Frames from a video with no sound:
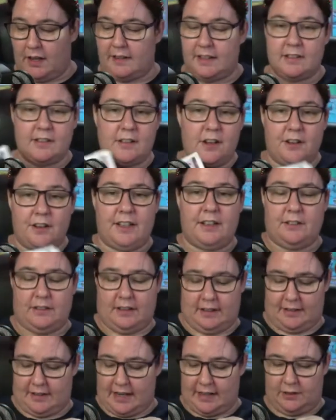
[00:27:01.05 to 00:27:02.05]
There's no guilt
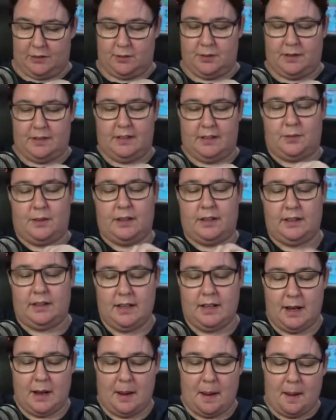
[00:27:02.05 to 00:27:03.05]
attached with this one
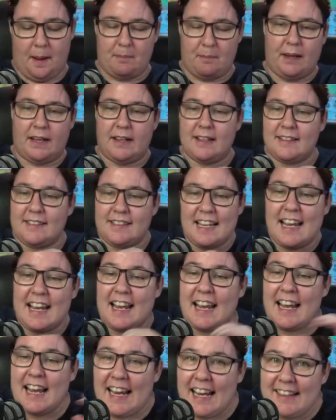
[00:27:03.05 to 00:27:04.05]
because
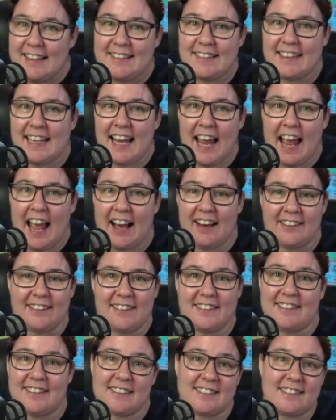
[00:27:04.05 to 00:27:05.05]
it's a cowl
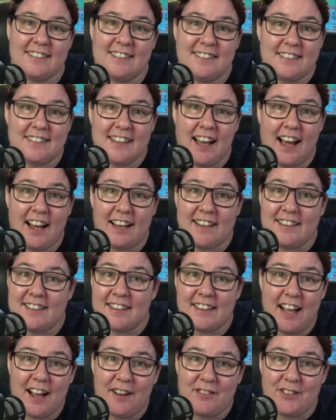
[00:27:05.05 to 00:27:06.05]
that doesn't start
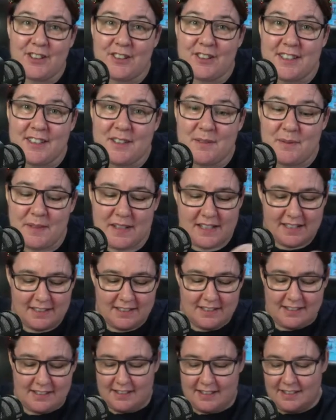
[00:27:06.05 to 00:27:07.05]
until after
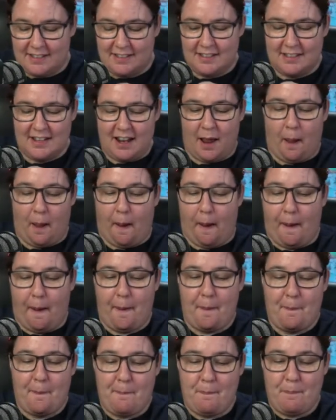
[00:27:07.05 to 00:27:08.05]
Christmas.
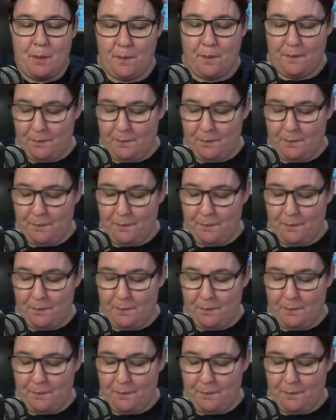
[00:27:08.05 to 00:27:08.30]
Oop.